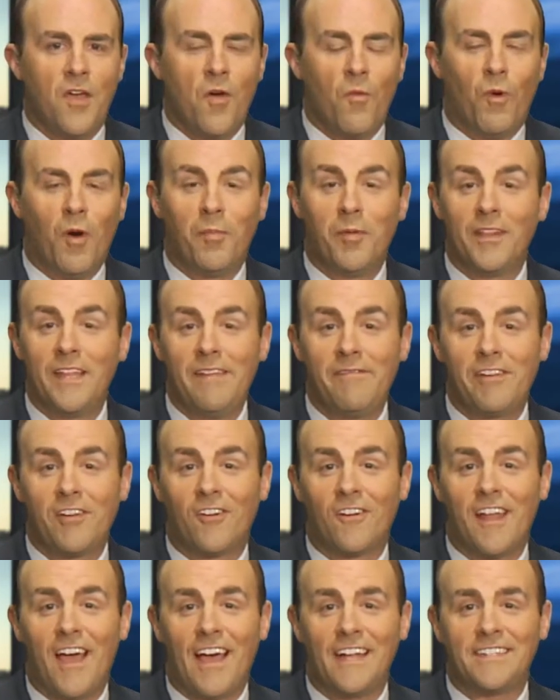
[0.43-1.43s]
Well, believe it
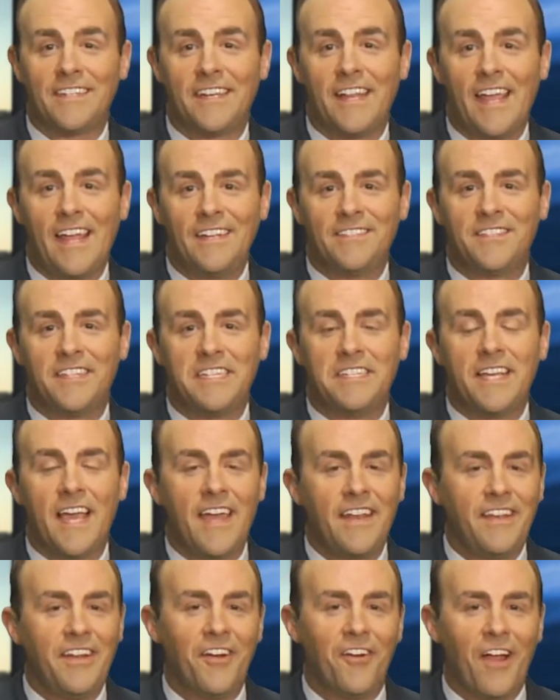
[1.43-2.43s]
or not, today is the
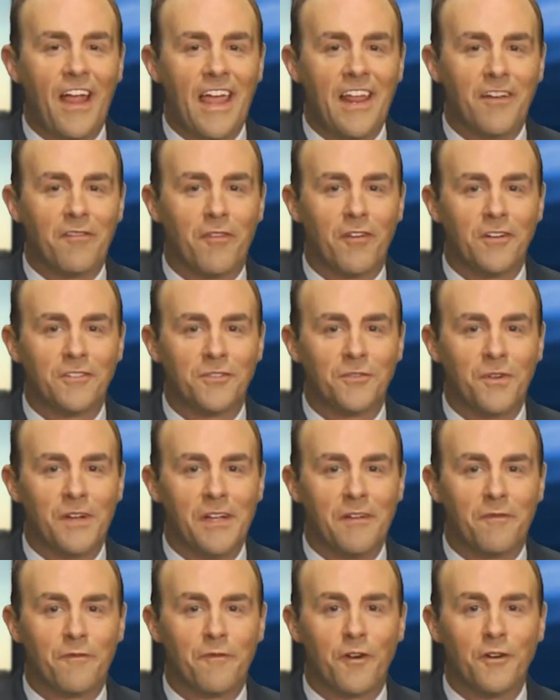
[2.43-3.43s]
10 year
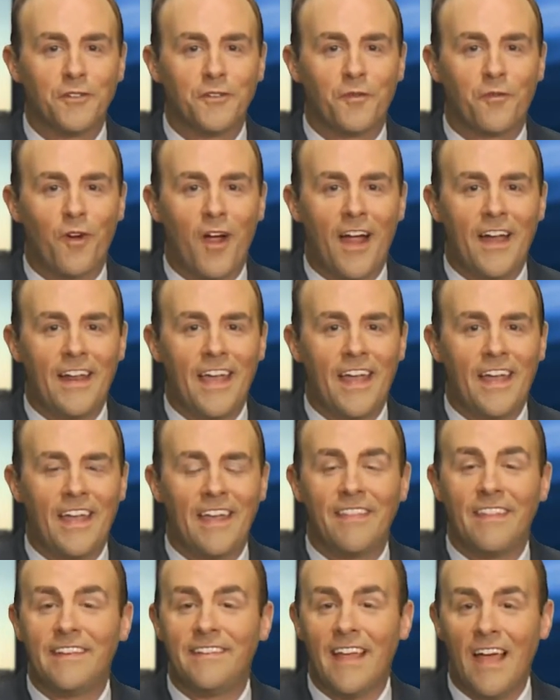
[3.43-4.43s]
anniversary of First Friday,
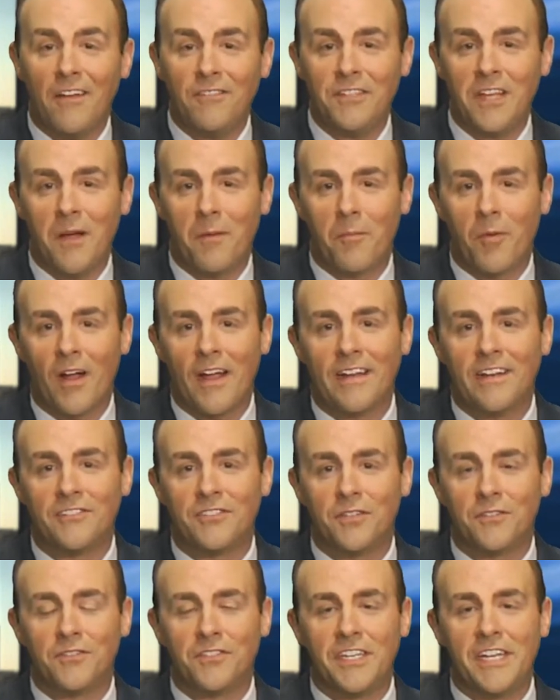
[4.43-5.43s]
and the Downtown Bryan
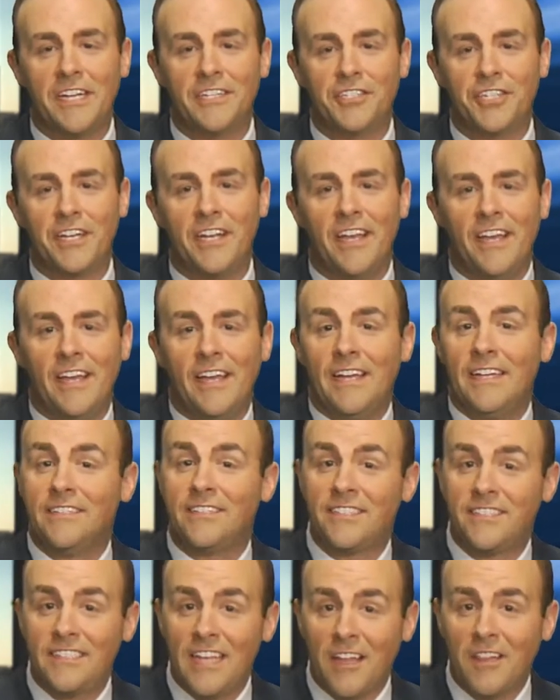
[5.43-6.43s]
Association is
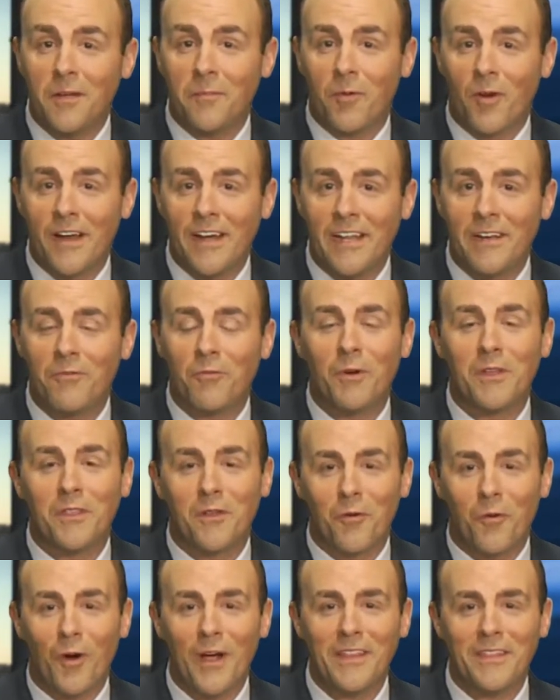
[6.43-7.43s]
celebrating
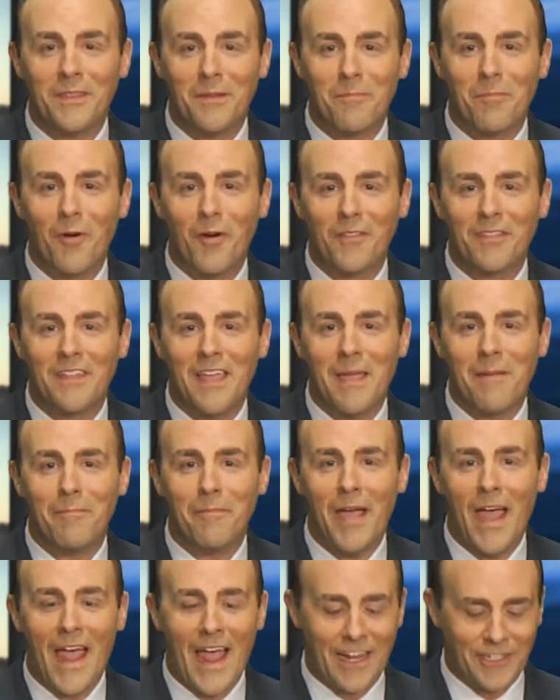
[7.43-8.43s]
with quite the birthday
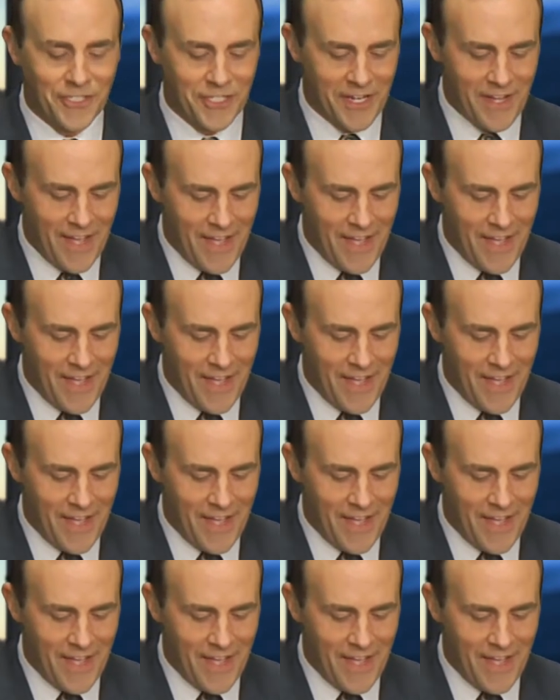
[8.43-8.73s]
bash.